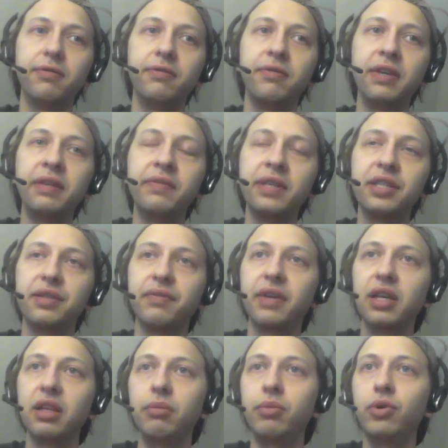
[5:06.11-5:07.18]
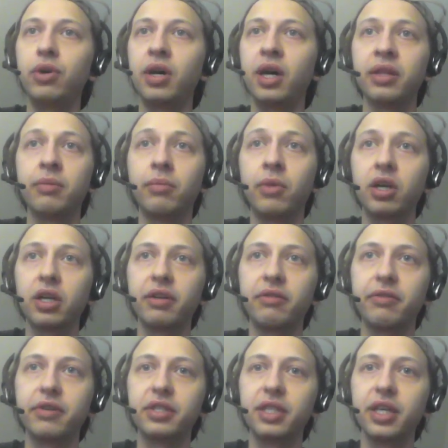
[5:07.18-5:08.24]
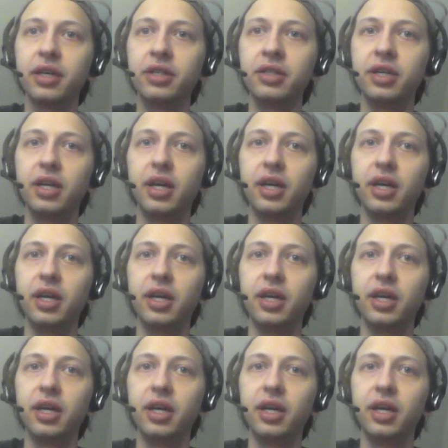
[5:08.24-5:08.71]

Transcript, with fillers: Veves available on the market for sale.